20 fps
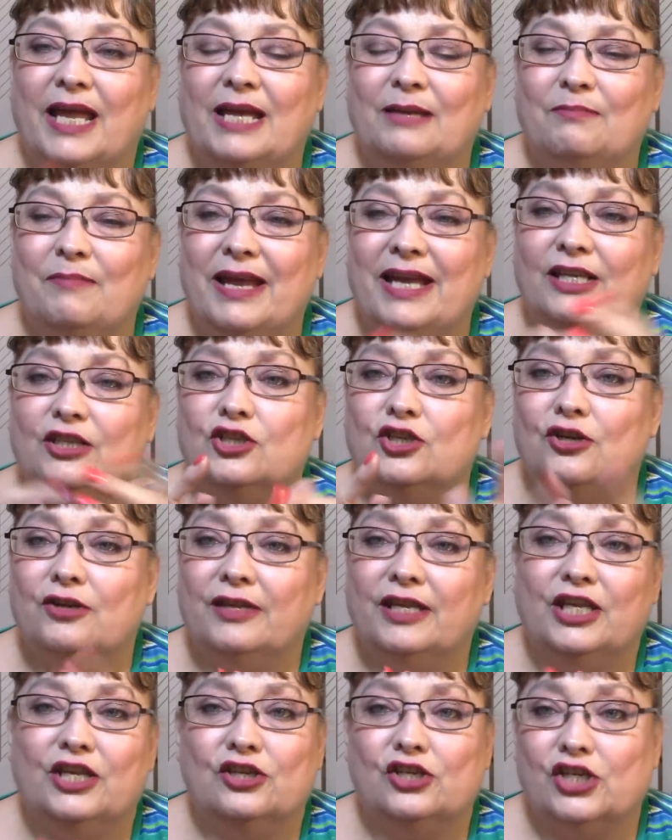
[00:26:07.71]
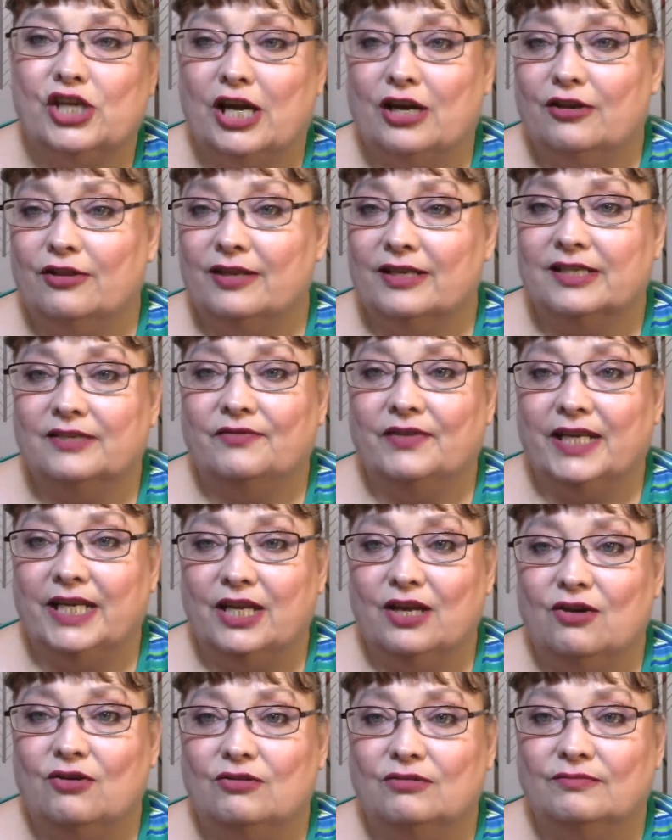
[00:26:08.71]
And make sure that you share this
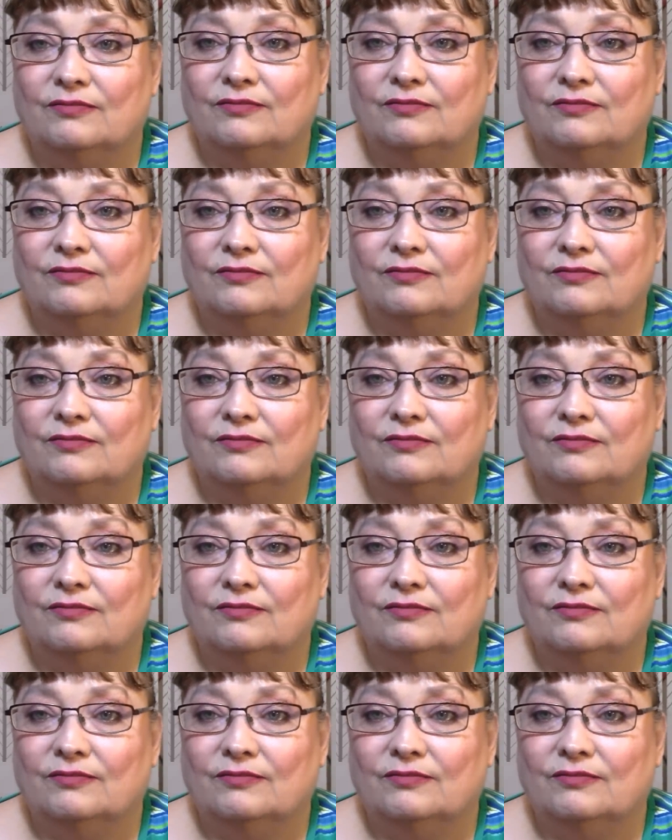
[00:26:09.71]
video.